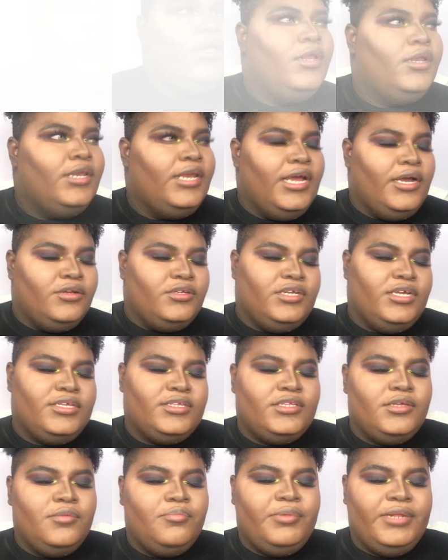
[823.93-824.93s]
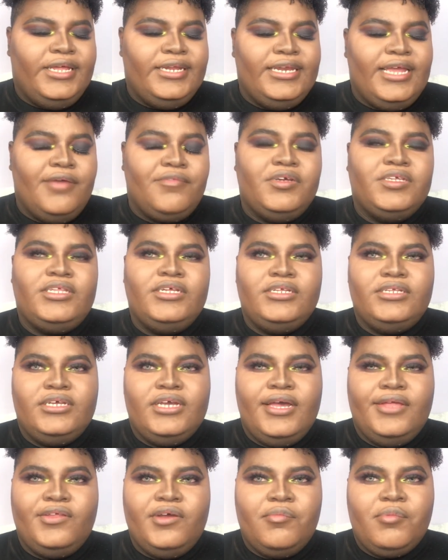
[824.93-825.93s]
Now just to blend everything
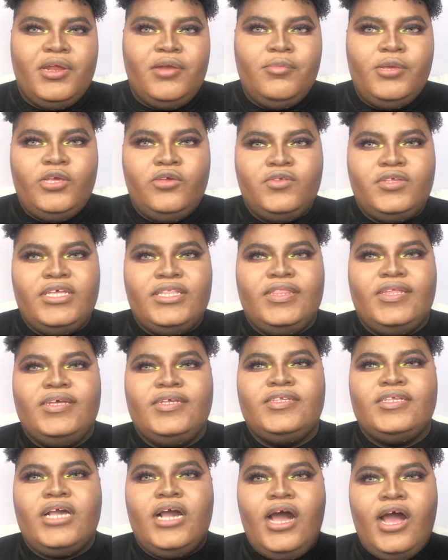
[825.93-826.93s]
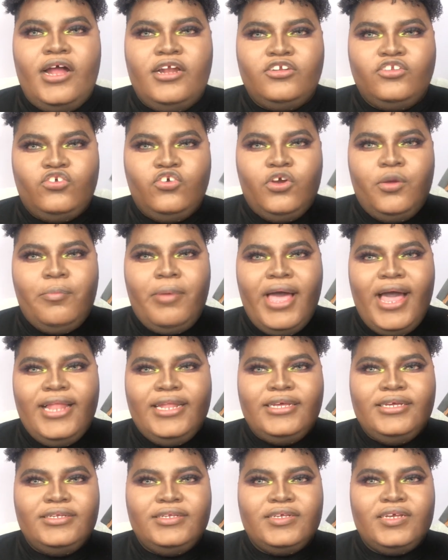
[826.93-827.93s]
together, I'm going to be using this contour
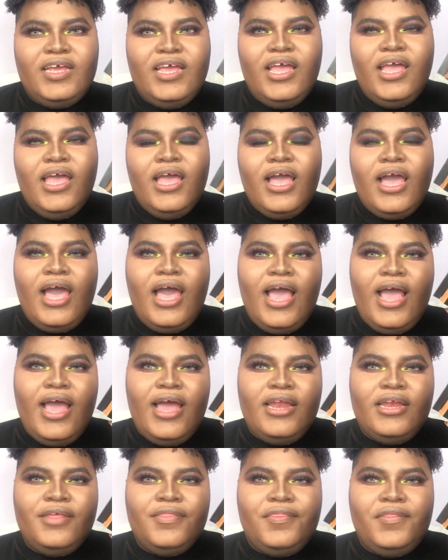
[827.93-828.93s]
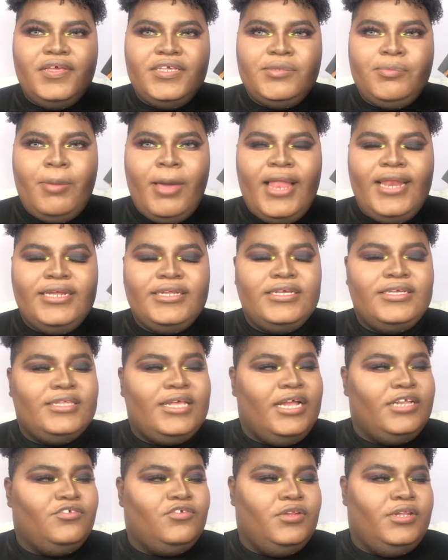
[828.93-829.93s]
palette, and this palette is
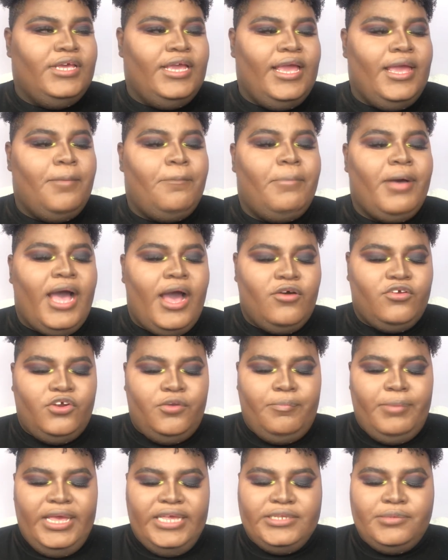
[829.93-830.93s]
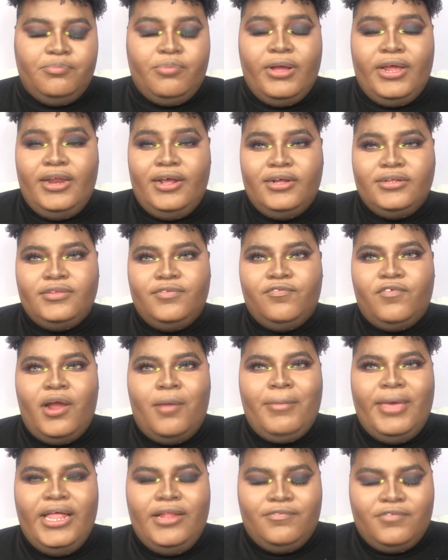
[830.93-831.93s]
actually a powder based product from
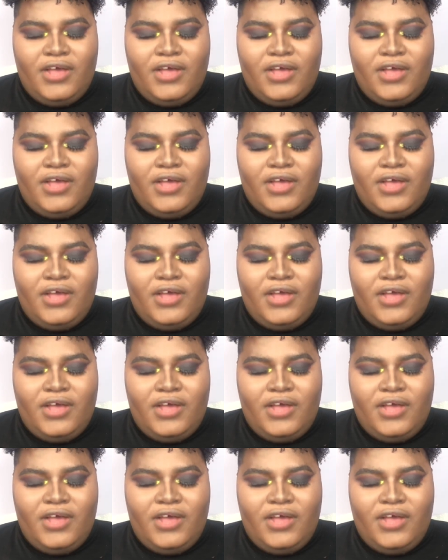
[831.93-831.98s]
e.l.f.